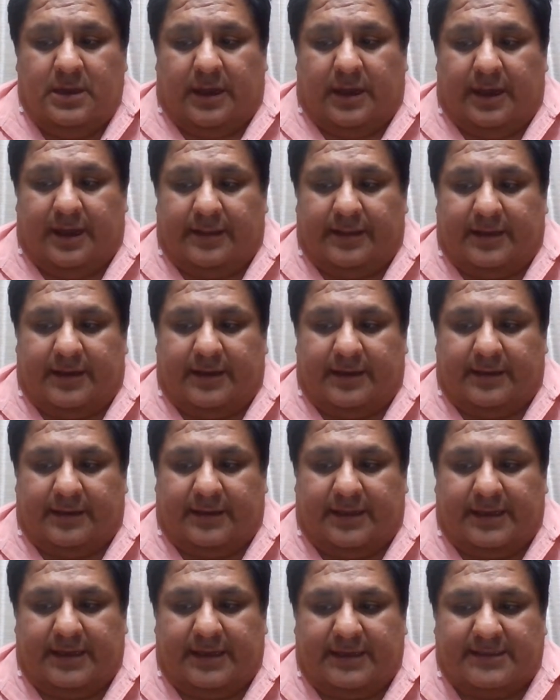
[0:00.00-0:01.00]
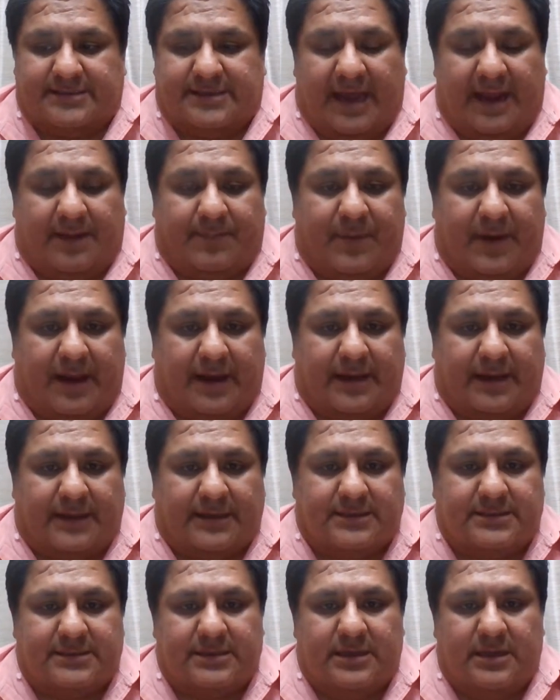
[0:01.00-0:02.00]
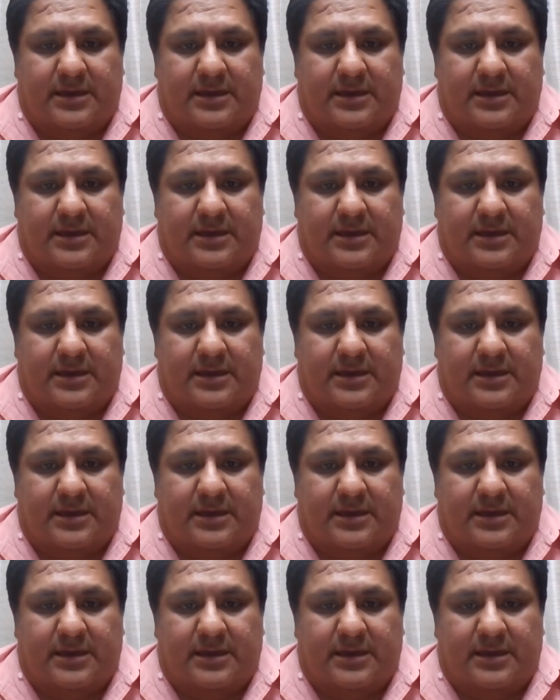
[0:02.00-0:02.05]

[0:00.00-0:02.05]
and then the sand paintings.